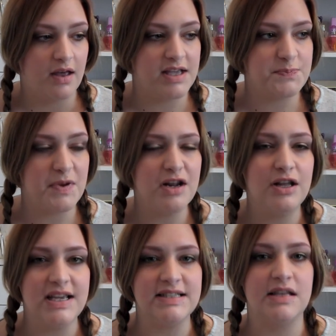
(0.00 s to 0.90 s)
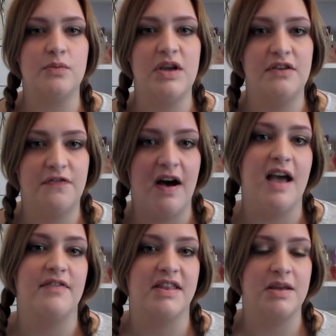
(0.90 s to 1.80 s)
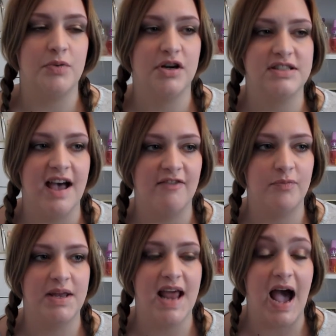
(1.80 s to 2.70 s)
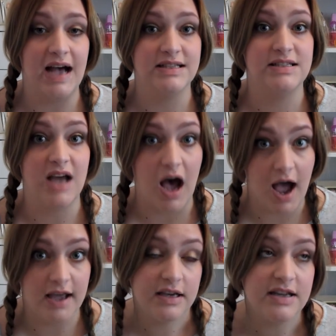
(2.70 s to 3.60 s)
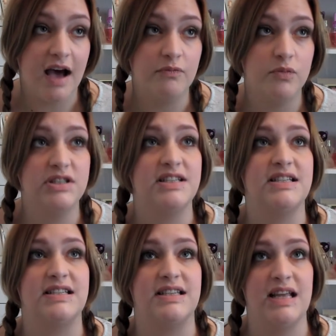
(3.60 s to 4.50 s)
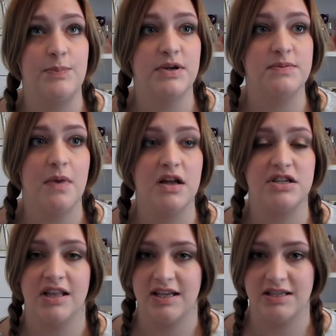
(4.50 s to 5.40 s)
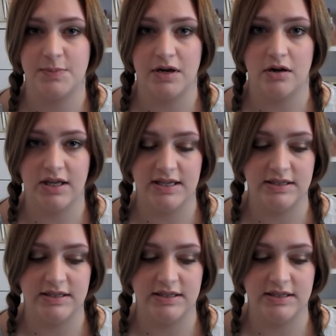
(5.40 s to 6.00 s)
a lot easier than week 5. I think because I haven't been as tired, I haven't wanted to sleep as much, I think it's been a lot